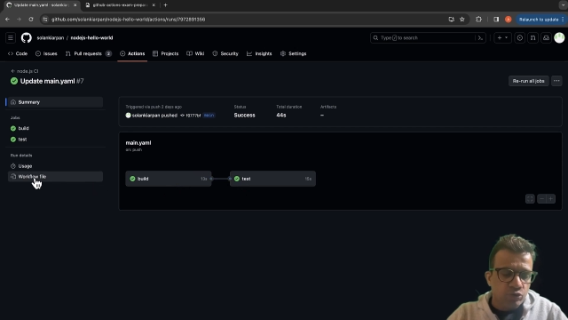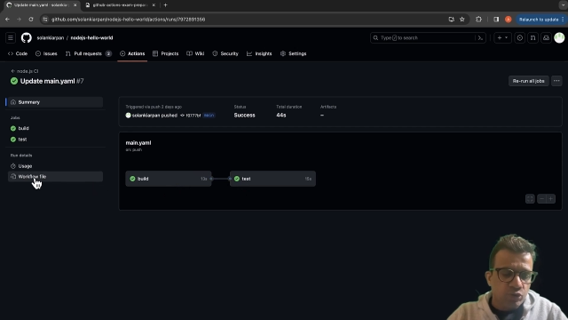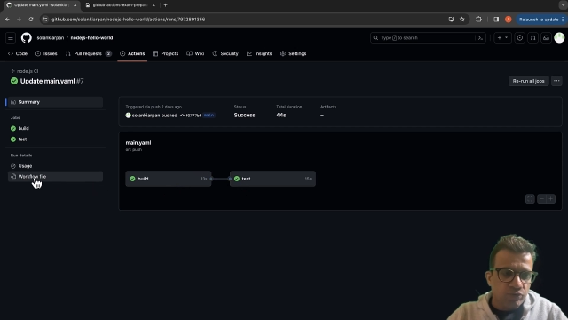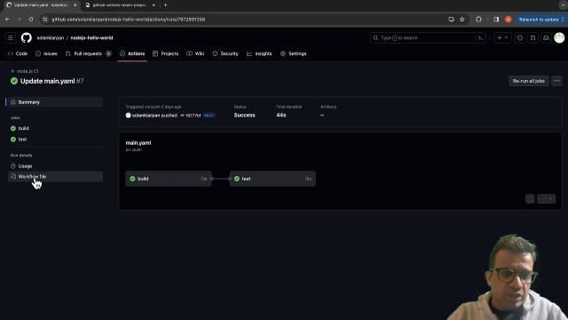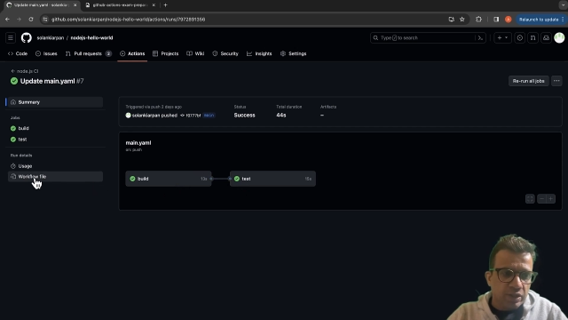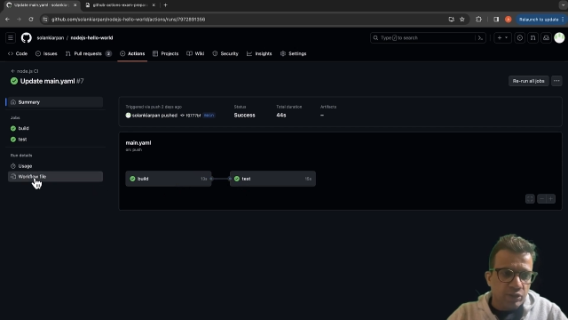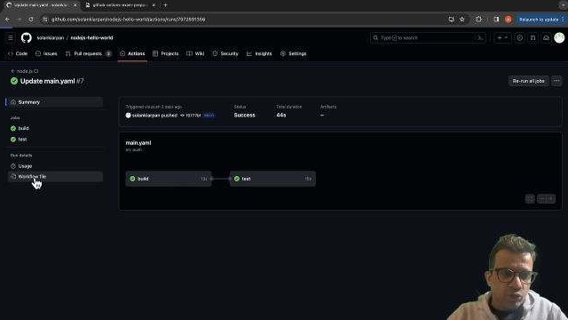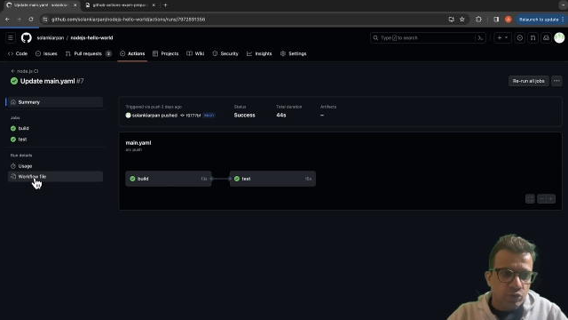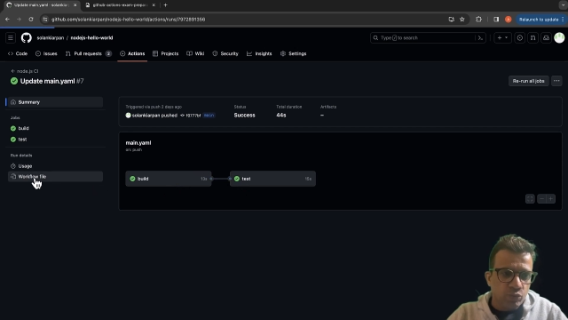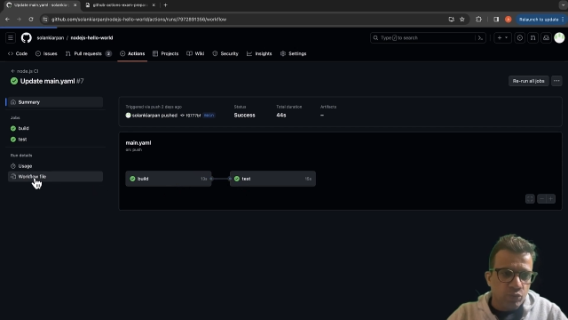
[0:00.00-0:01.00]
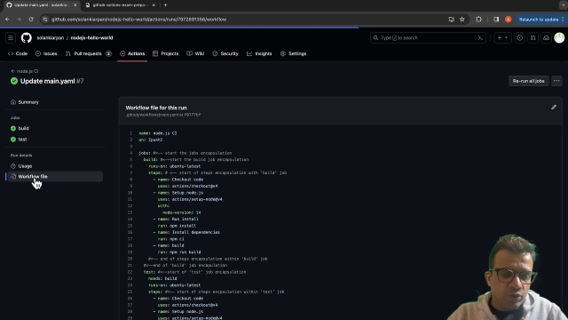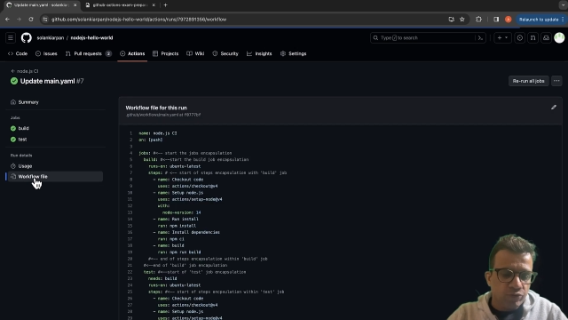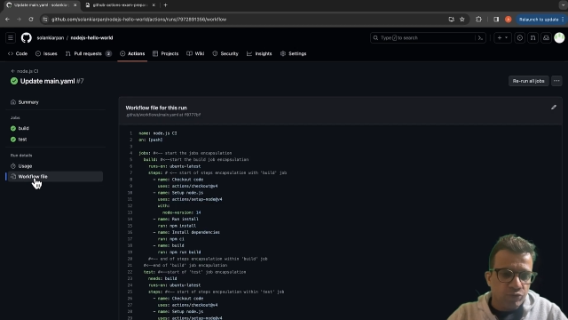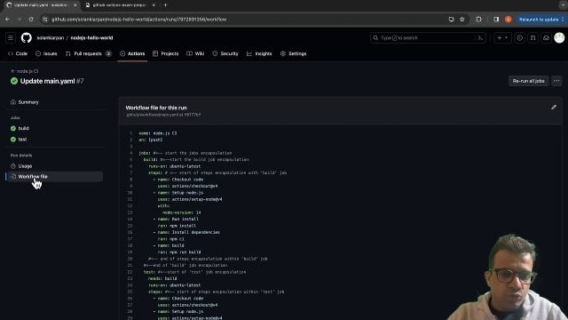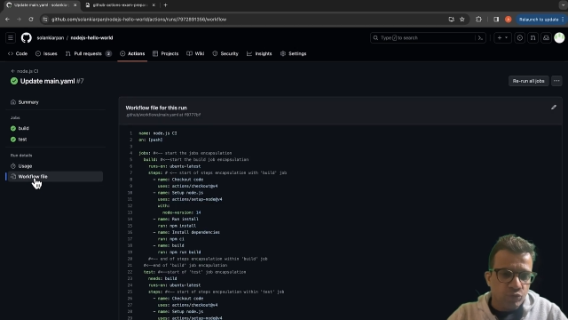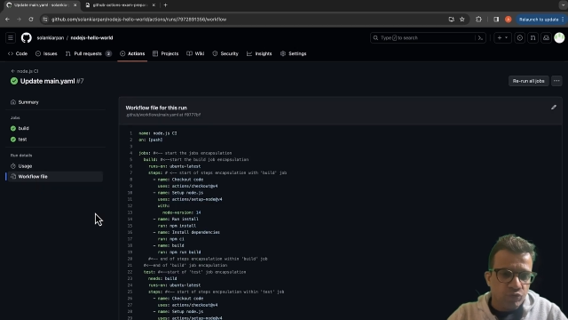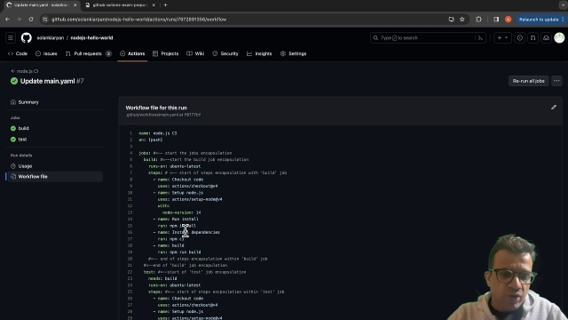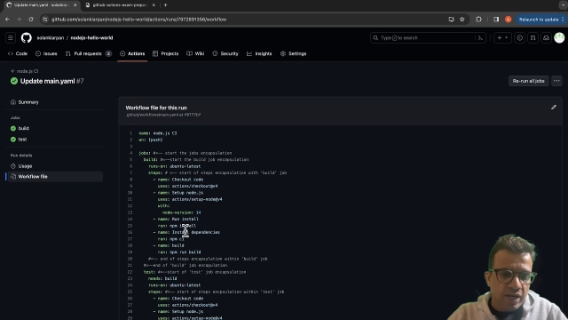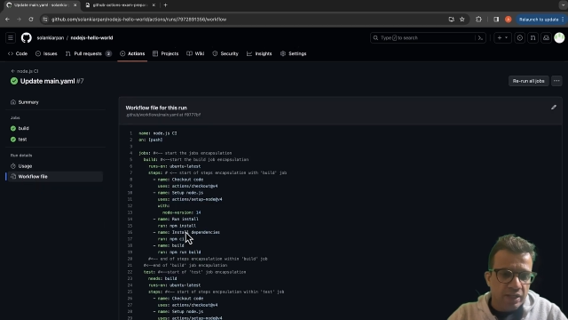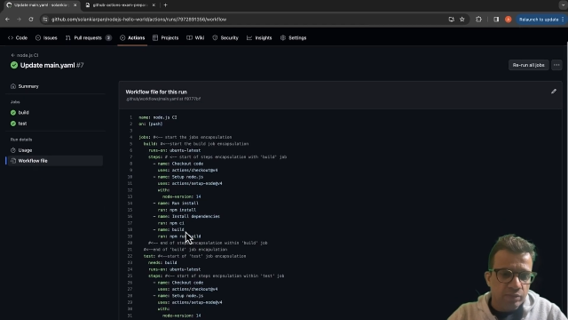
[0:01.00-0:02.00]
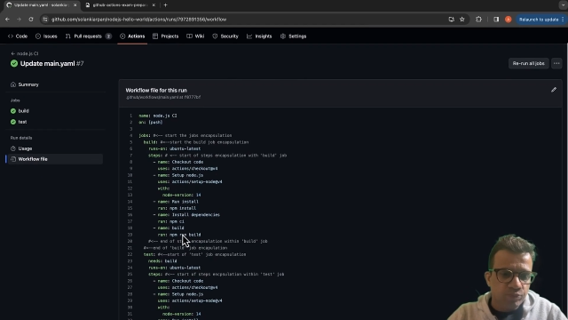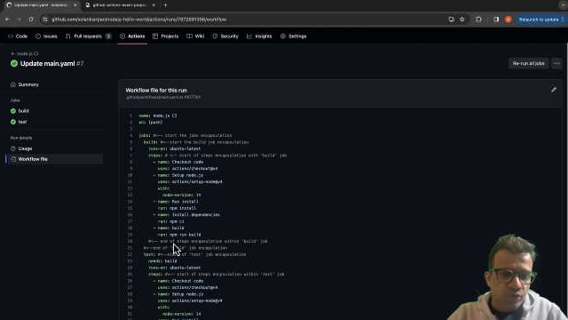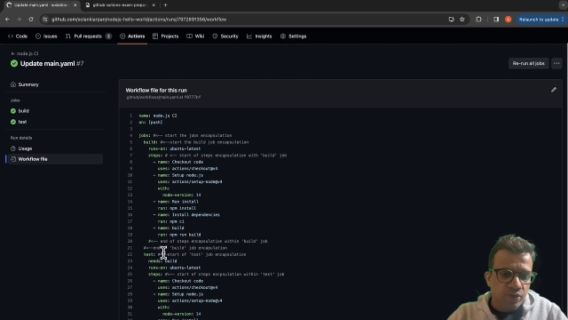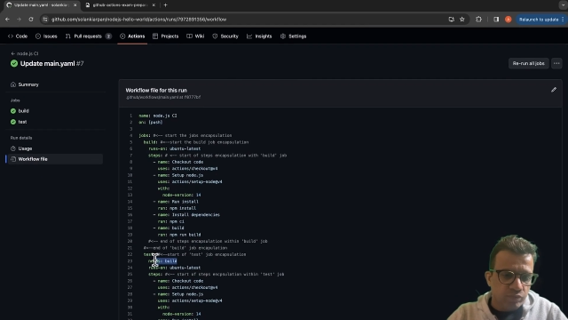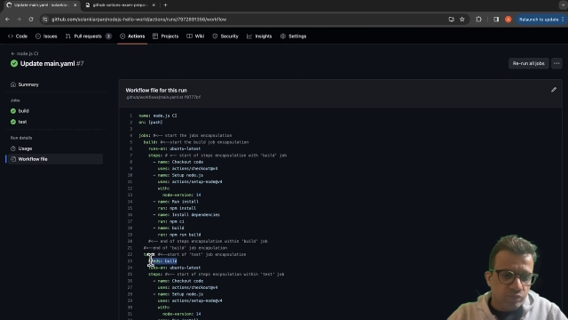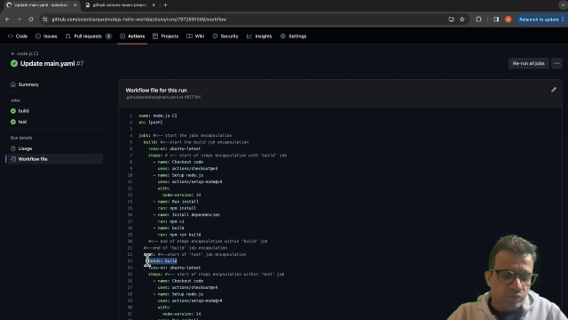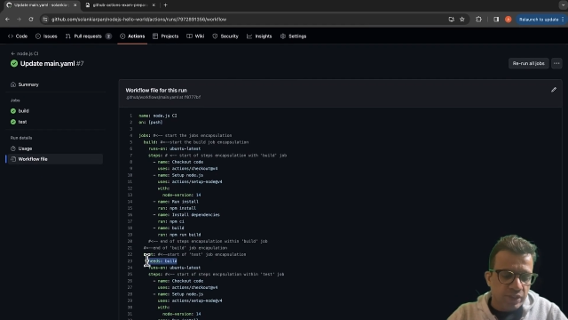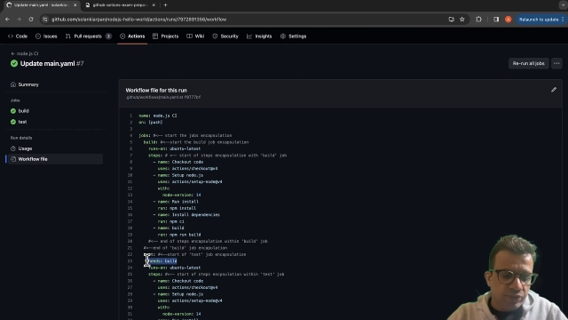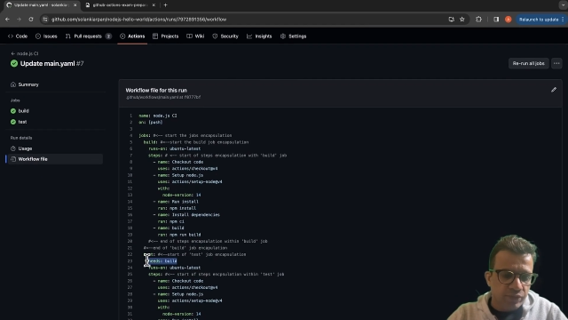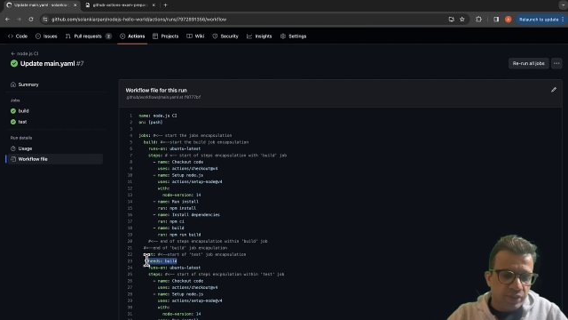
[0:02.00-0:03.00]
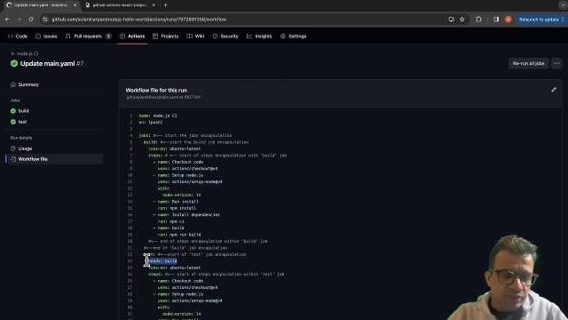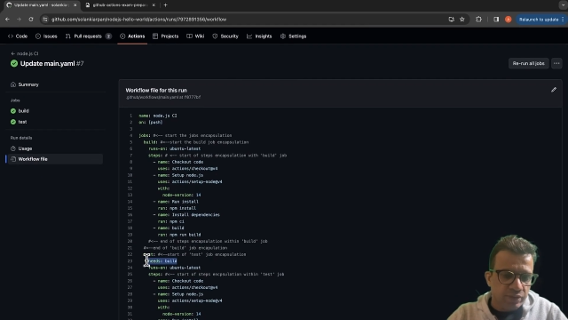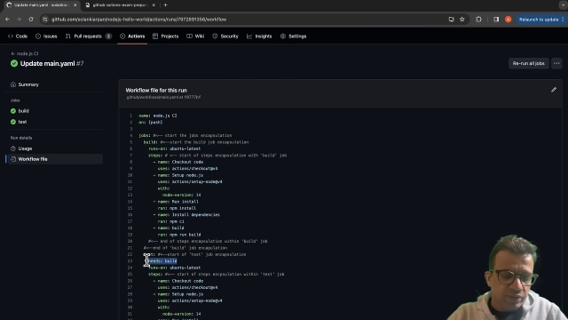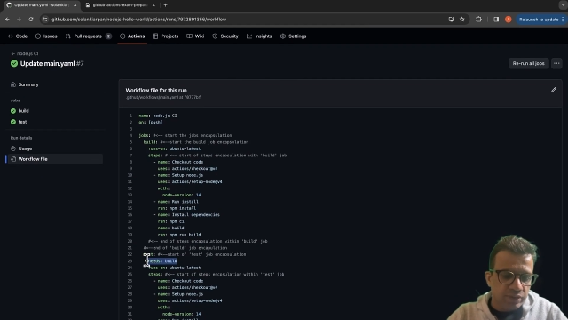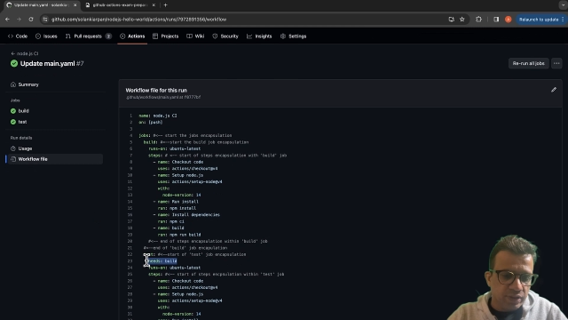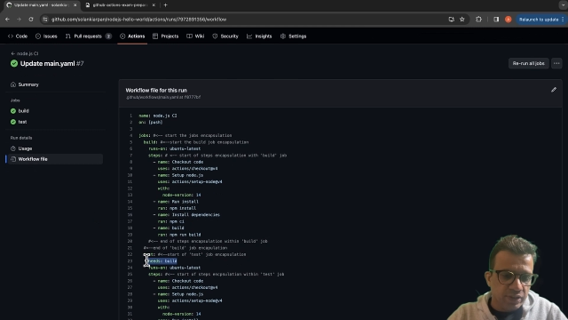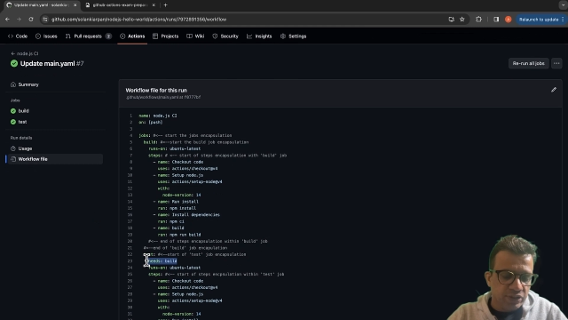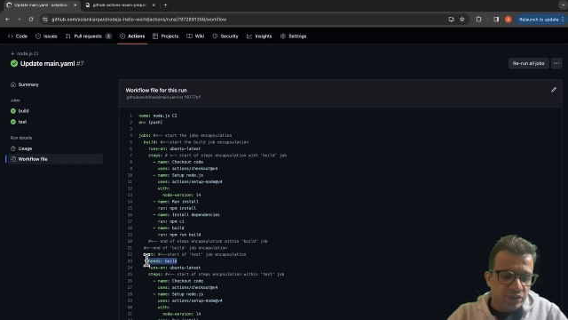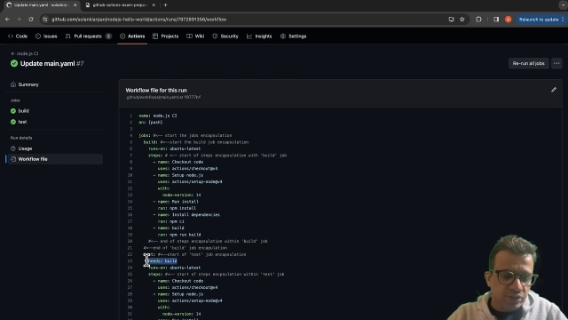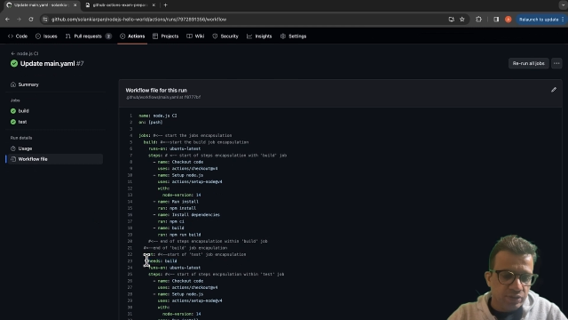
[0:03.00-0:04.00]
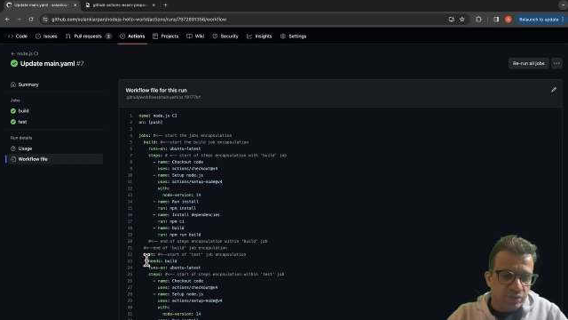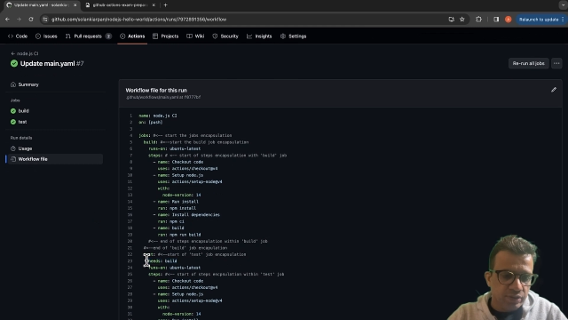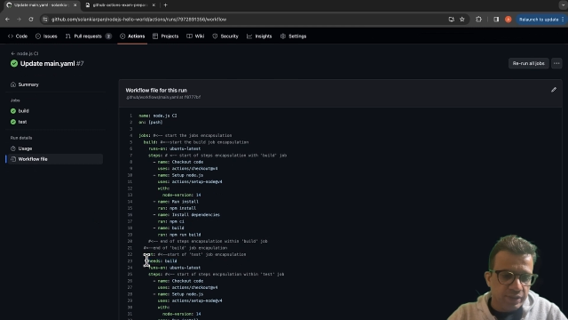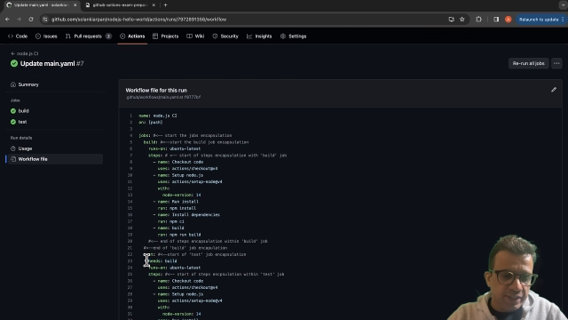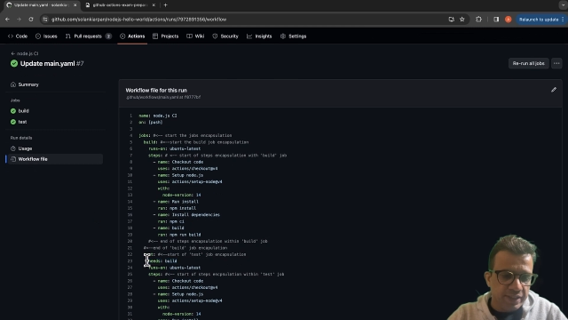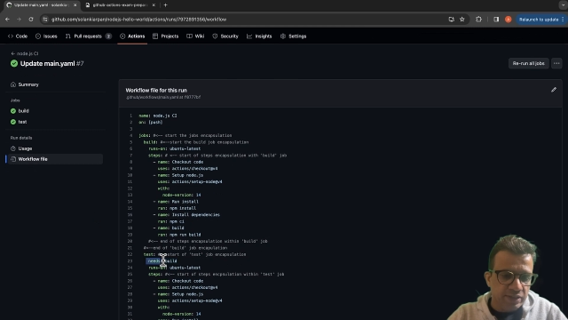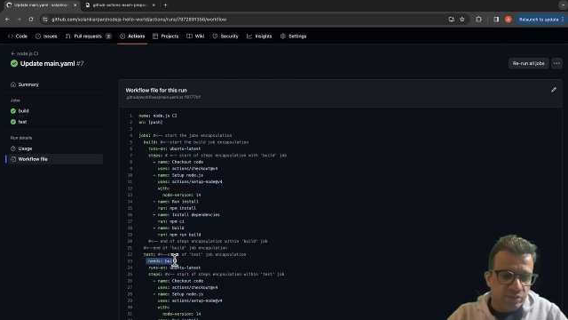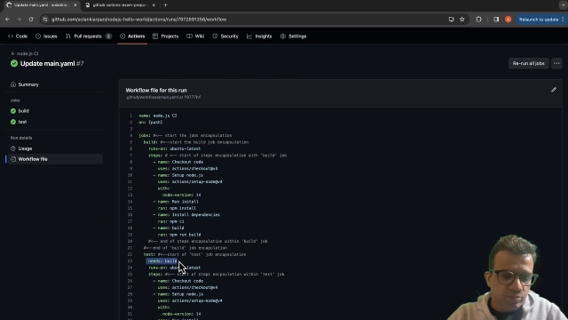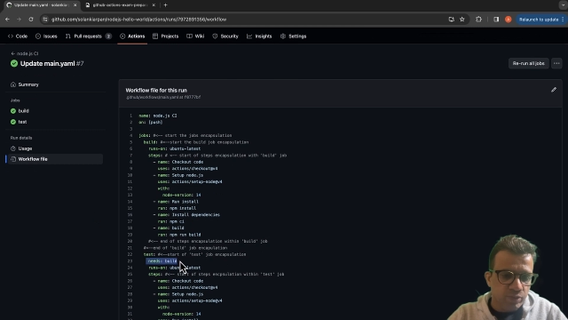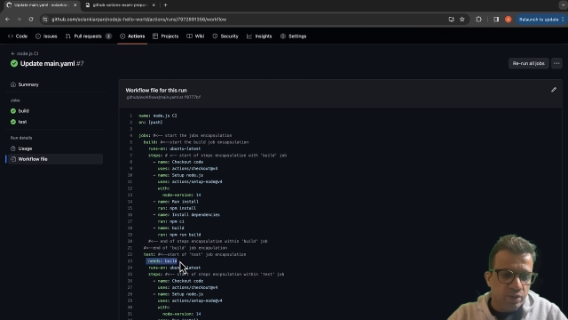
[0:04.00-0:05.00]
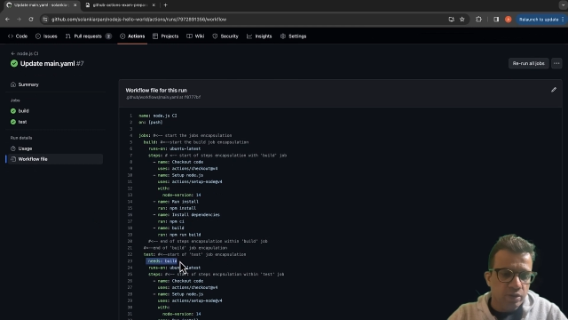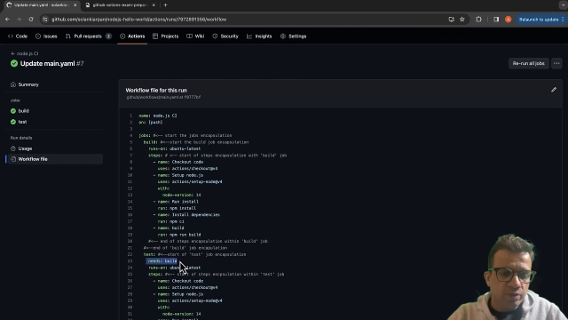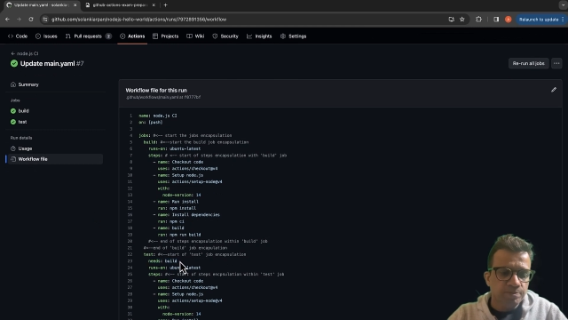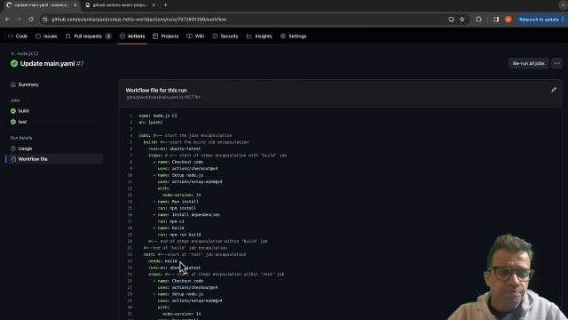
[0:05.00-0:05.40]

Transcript: So if I click on the workflow file, we had written this condition needs build